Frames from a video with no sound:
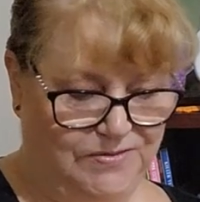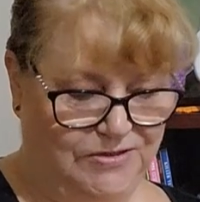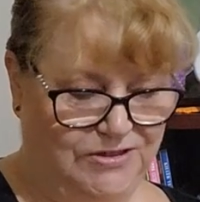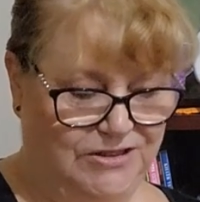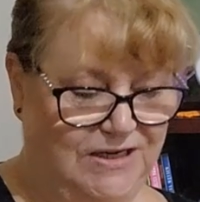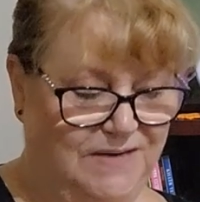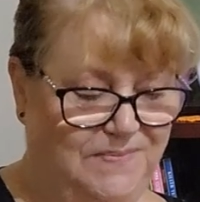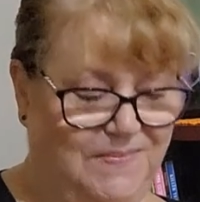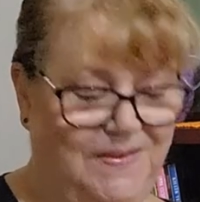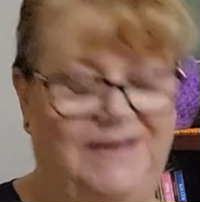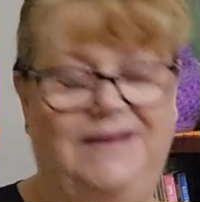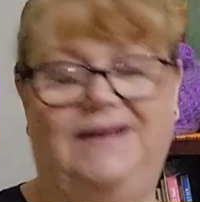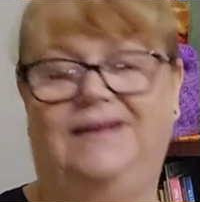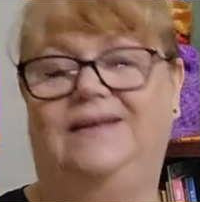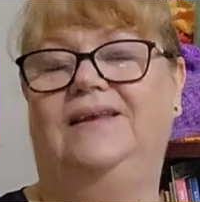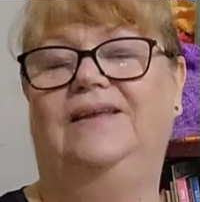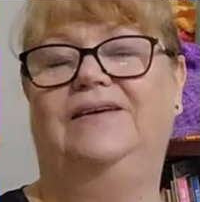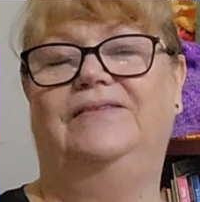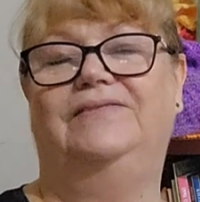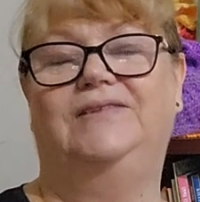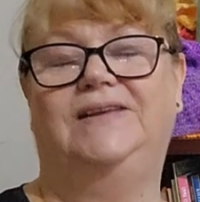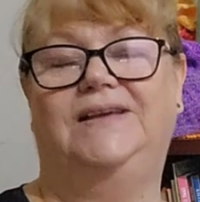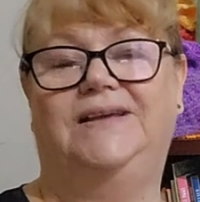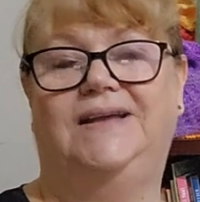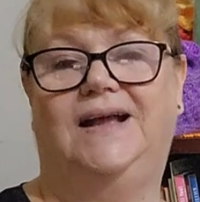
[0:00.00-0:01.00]
She made a
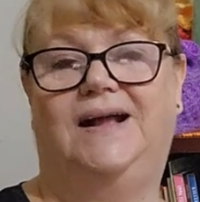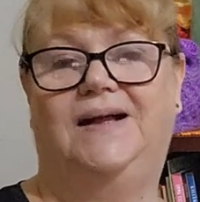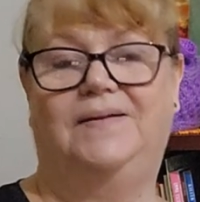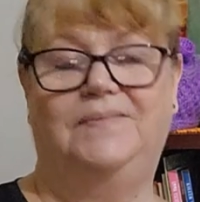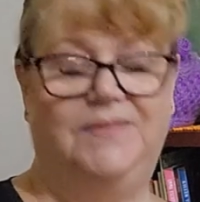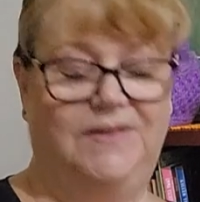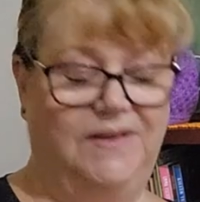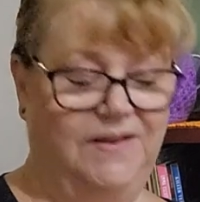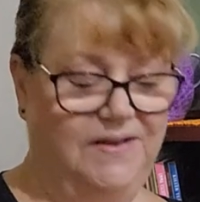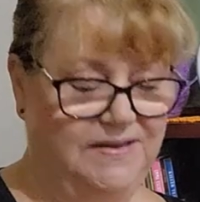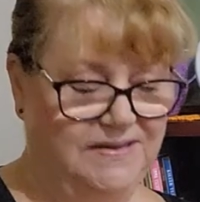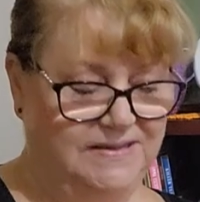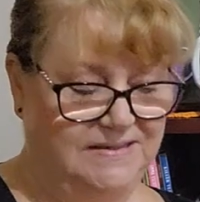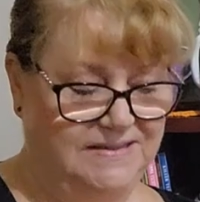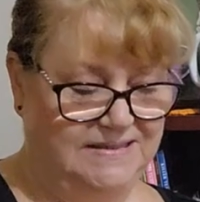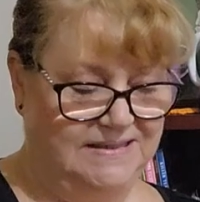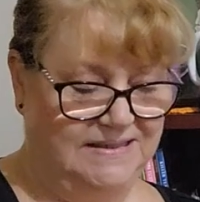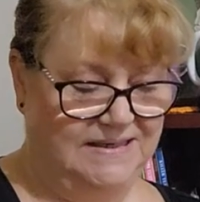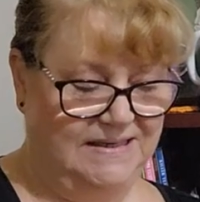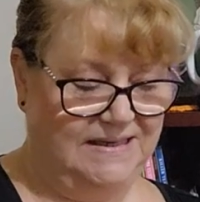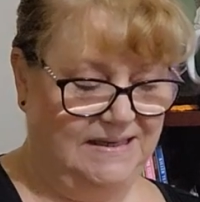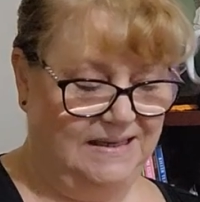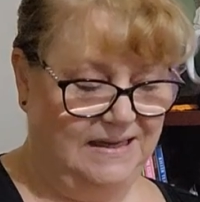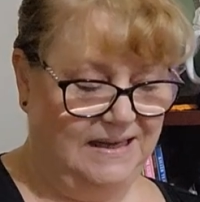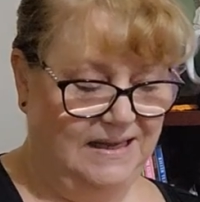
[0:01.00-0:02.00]
lovely cup
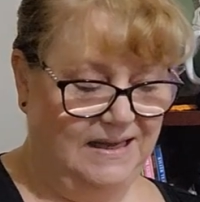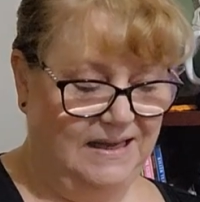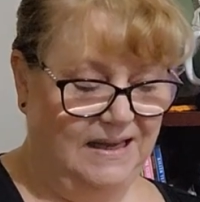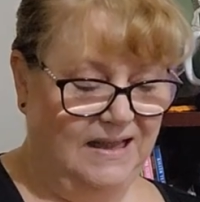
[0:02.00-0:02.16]
cozy.